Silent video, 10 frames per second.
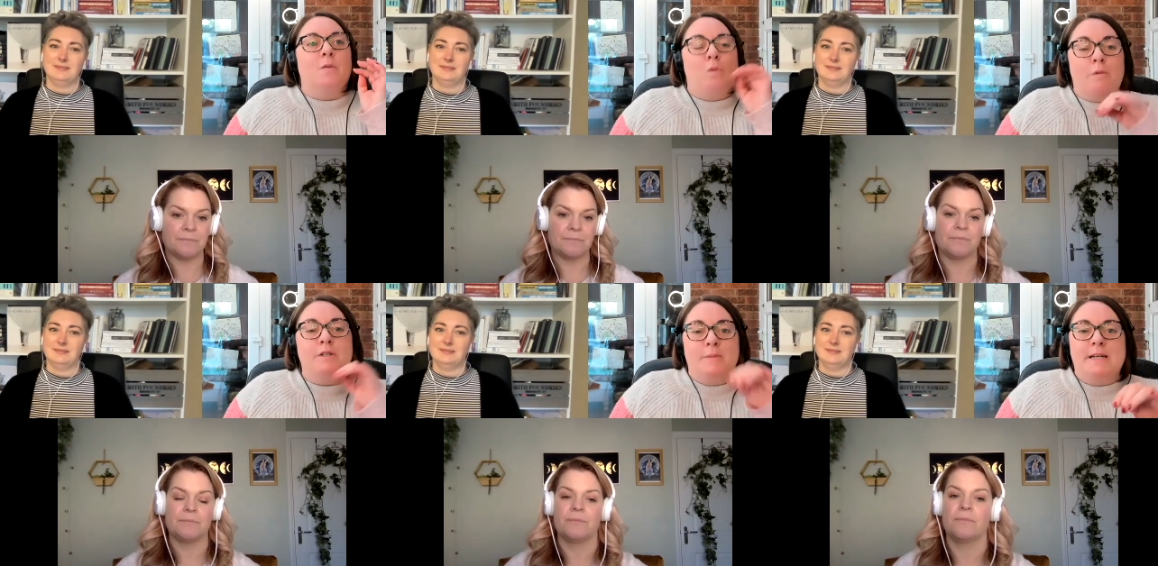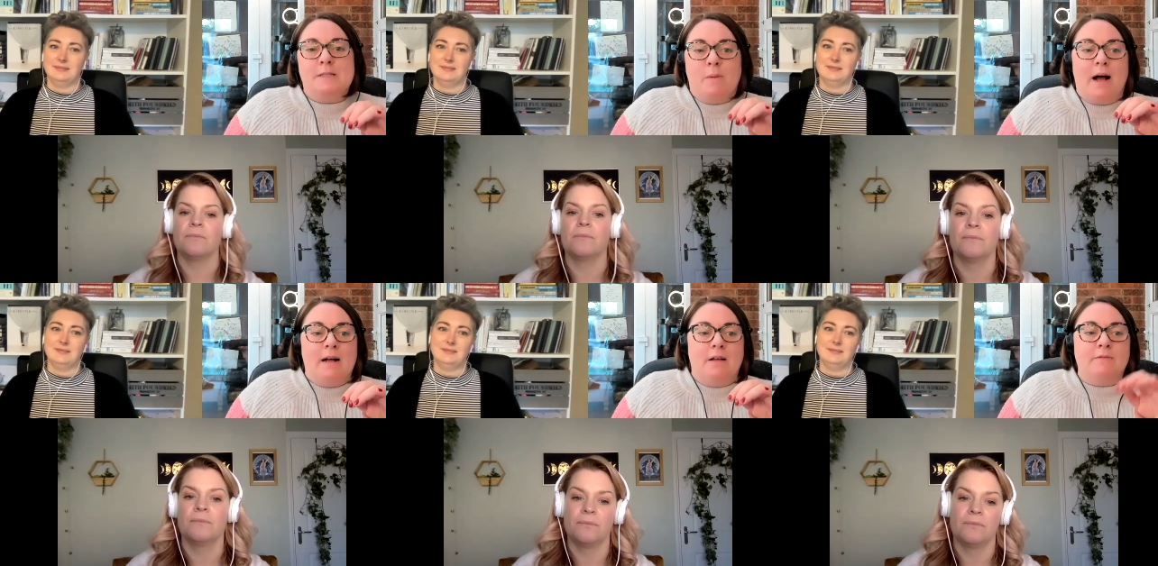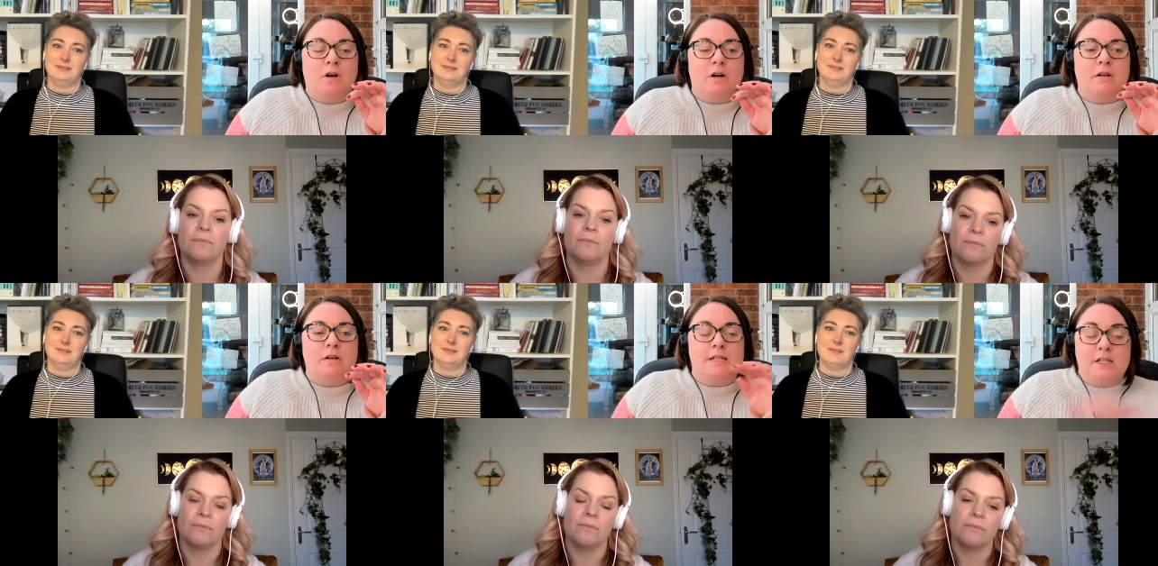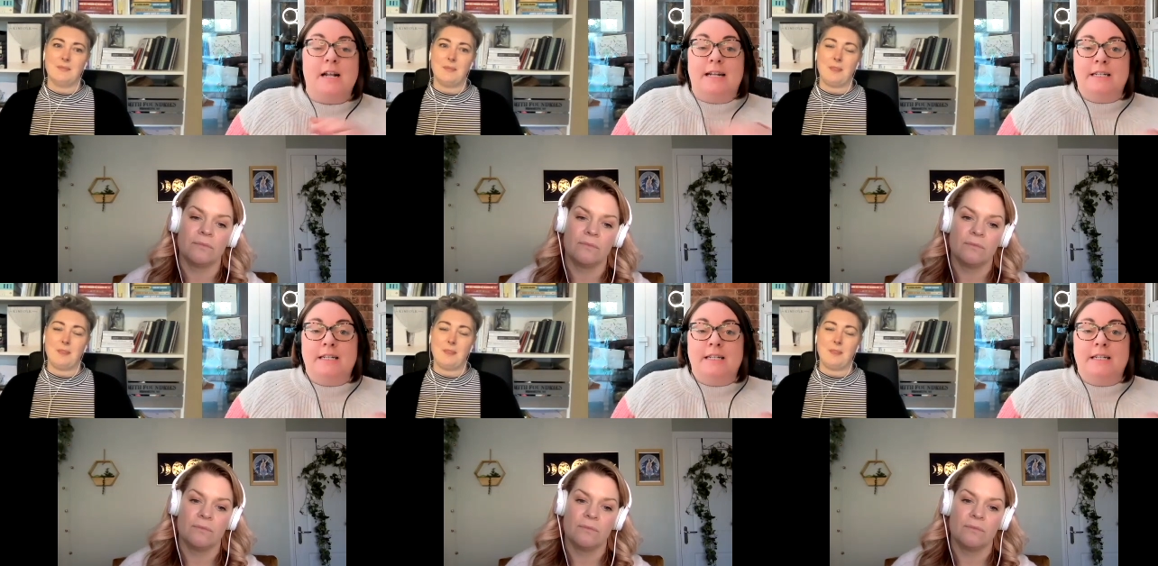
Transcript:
Speaker 1: worried me as well i've got a son and